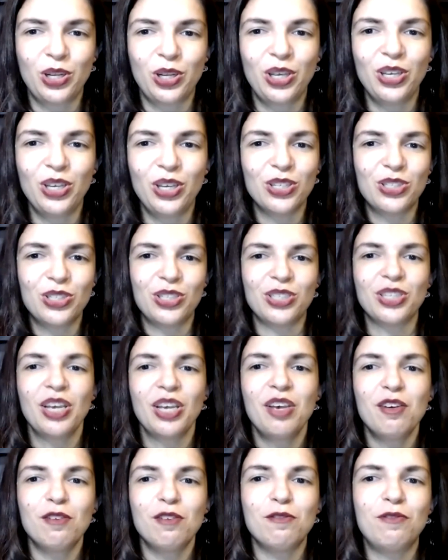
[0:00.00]
He is this
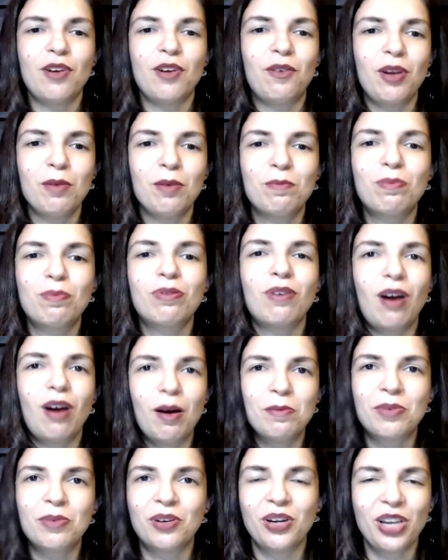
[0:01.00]
very
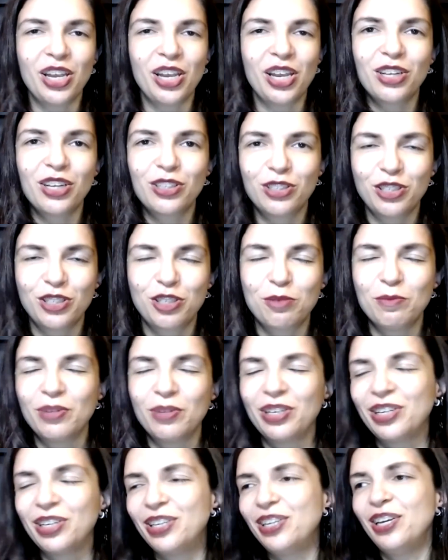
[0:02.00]
proper
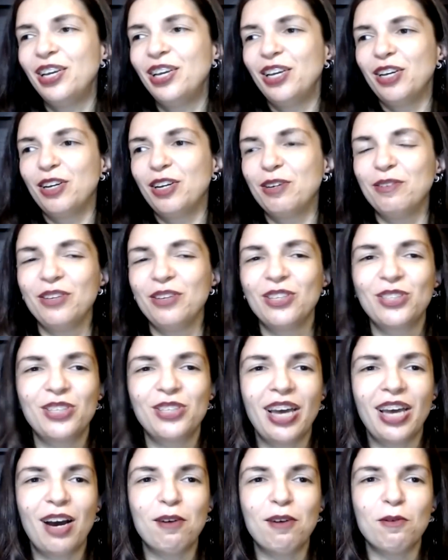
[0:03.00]
Englishman who is
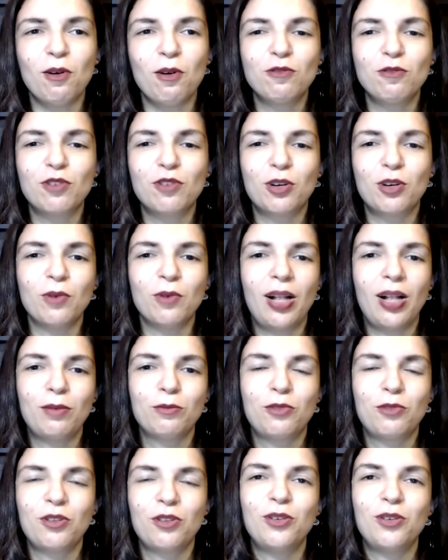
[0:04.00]
now
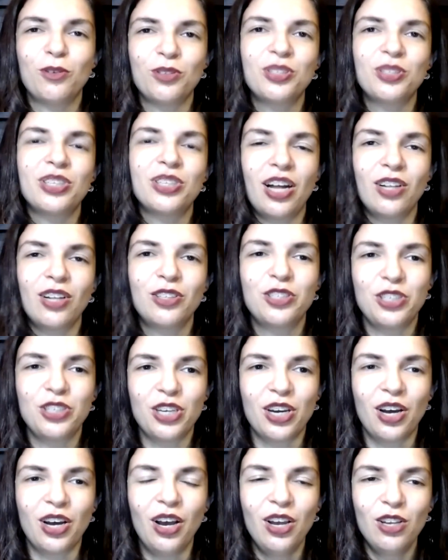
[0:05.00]
overwhelmed with
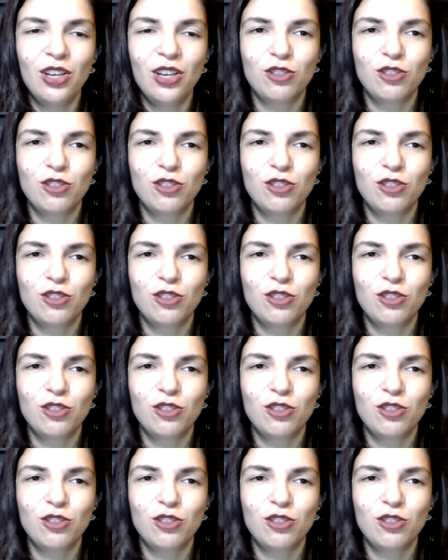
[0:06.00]
nostalgia.